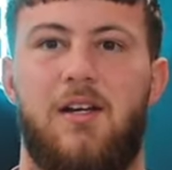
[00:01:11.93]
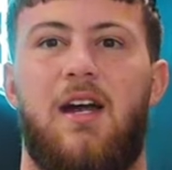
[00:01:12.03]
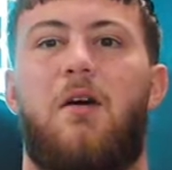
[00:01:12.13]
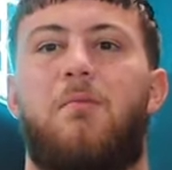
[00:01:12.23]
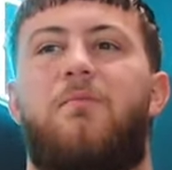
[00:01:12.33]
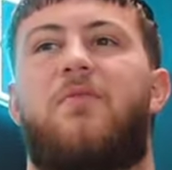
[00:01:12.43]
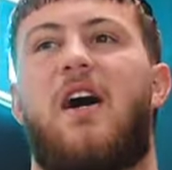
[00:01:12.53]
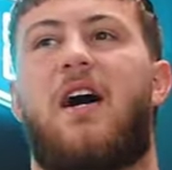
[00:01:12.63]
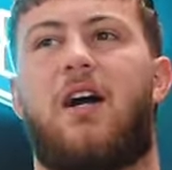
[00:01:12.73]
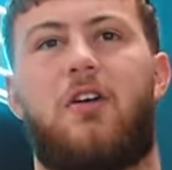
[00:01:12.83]
how
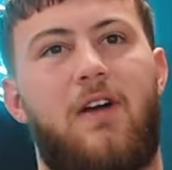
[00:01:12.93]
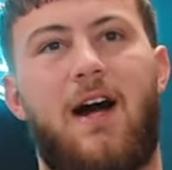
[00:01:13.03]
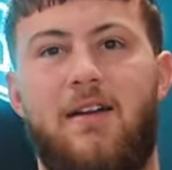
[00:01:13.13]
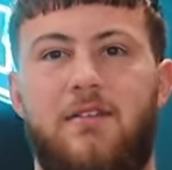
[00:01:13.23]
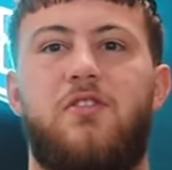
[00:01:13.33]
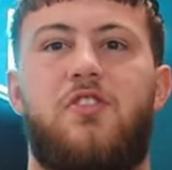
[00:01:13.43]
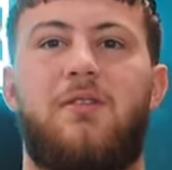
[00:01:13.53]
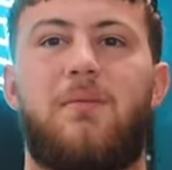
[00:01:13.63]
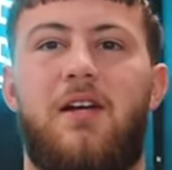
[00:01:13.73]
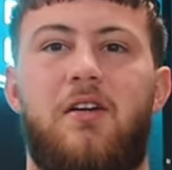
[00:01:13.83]
crowded the
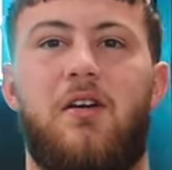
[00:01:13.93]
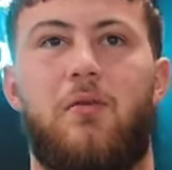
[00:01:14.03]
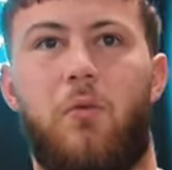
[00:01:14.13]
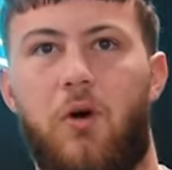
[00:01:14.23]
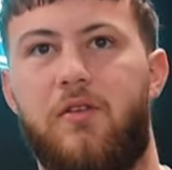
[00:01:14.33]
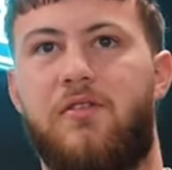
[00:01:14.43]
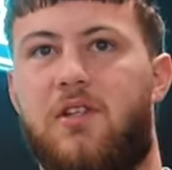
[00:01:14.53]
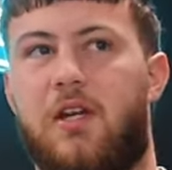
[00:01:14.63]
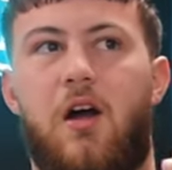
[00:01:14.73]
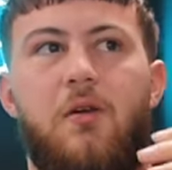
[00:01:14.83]
gym area
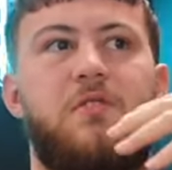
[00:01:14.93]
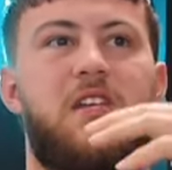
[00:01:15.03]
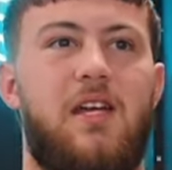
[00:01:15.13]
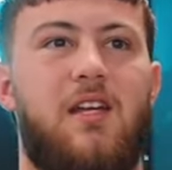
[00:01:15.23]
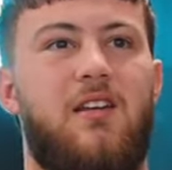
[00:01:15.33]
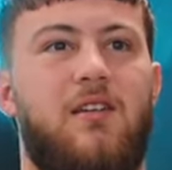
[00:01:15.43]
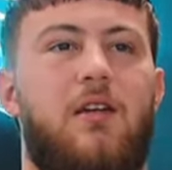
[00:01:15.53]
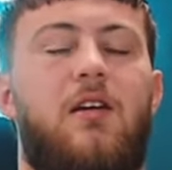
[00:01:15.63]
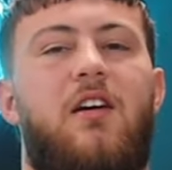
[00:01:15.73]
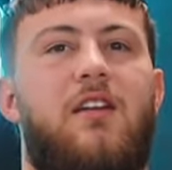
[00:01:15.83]
was that I was in.
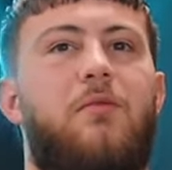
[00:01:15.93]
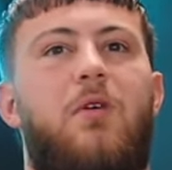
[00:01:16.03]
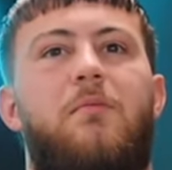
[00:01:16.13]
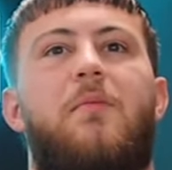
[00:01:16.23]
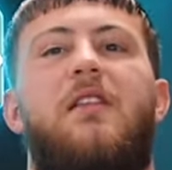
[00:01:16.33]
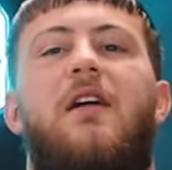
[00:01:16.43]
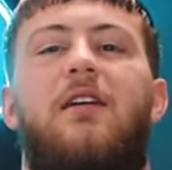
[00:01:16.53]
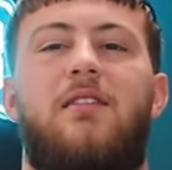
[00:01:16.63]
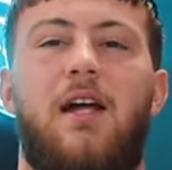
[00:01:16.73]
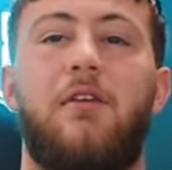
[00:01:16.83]
I didn't want to be
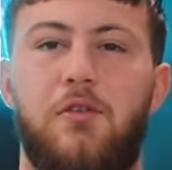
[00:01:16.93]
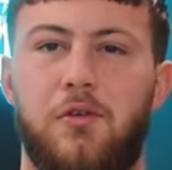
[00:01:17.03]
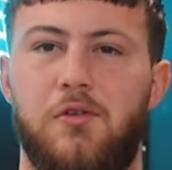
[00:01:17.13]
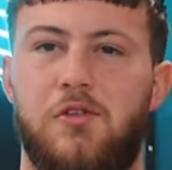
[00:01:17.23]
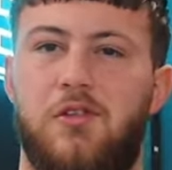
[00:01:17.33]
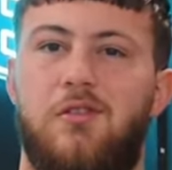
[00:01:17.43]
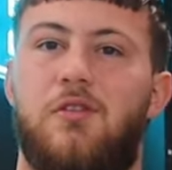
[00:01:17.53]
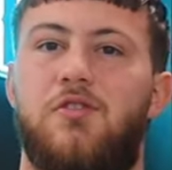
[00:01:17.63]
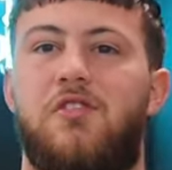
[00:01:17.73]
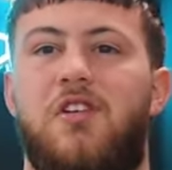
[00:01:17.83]
like that douche
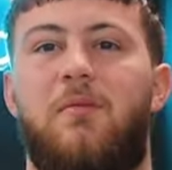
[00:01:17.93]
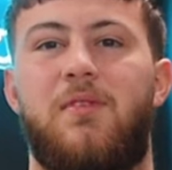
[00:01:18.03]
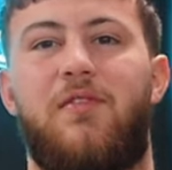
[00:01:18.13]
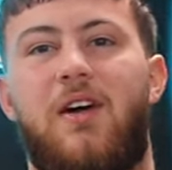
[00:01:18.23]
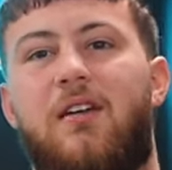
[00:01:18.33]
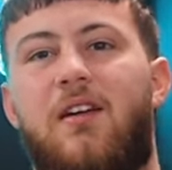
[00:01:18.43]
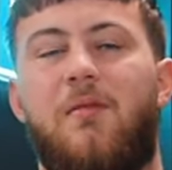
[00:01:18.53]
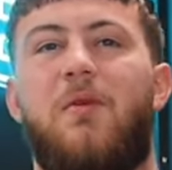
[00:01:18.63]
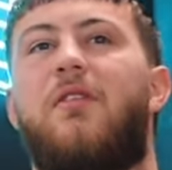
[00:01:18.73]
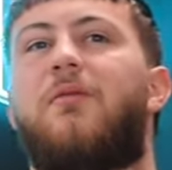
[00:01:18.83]
that just set up his fucking
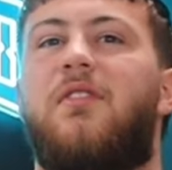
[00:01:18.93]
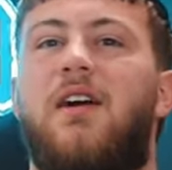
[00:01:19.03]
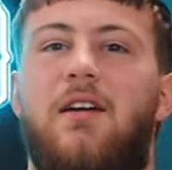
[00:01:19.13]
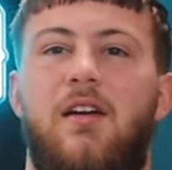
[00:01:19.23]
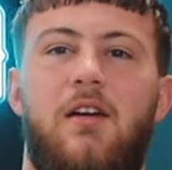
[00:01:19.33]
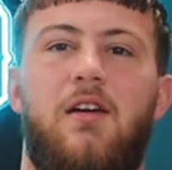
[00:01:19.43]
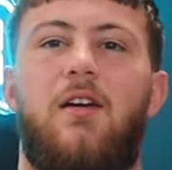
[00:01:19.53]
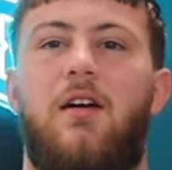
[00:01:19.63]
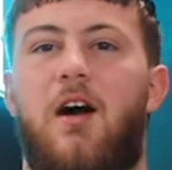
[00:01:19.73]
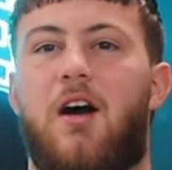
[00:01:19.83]
camera and was like,
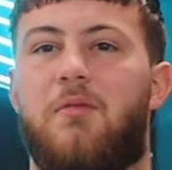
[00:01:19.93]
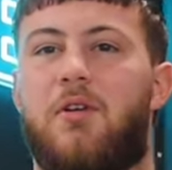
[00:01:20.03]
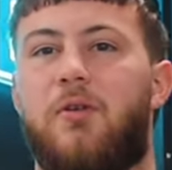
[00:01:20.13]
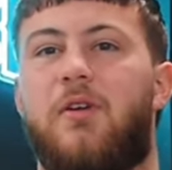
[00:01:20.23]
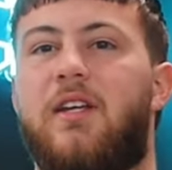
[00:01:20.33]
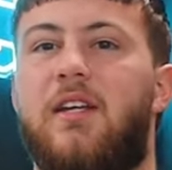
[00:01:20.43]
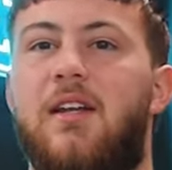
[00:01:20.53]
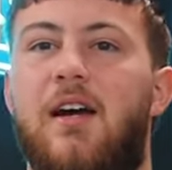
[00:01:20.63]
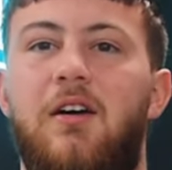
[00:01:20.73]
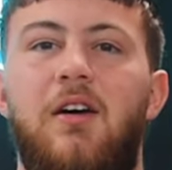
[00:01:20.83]
I'm recording
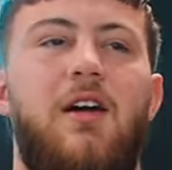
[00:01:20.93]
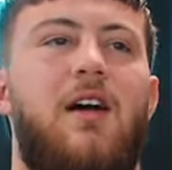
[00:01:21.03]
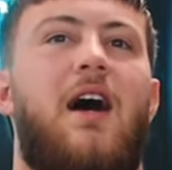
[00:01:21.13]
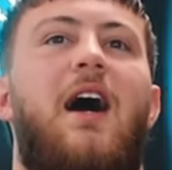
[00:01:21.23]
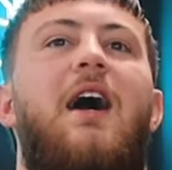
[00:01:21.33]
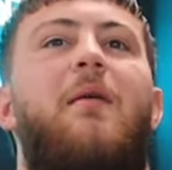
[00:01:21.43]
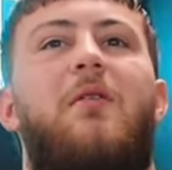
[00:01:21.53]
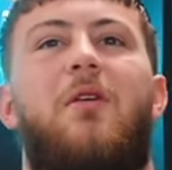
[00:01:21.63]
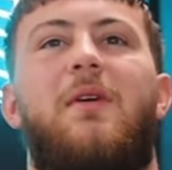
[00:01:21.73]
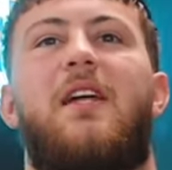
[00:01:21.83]
here now. I
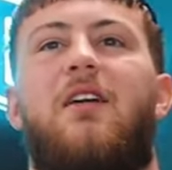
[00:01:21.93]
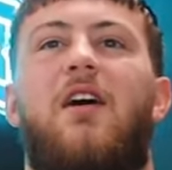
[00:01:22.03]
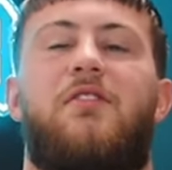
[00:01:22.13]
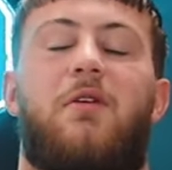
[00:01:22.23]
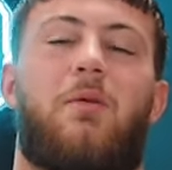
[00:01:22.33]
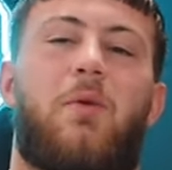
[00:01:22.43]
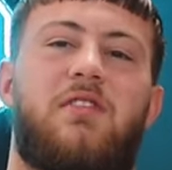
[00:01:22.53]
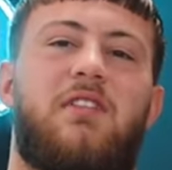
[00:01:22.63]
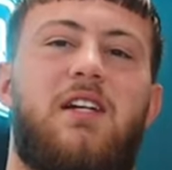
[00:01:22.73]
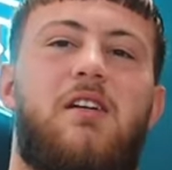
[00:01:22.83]
didn't want to be that guy, so I
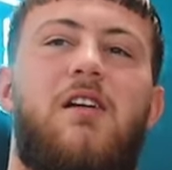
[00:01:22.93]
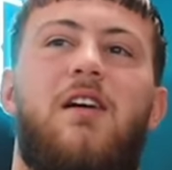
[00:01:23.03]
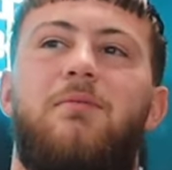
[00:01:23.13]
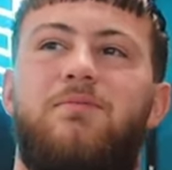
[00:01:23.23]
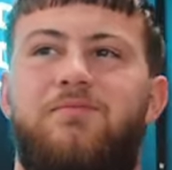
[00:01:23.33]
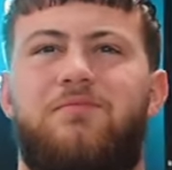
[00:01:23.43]
wasn't that guy.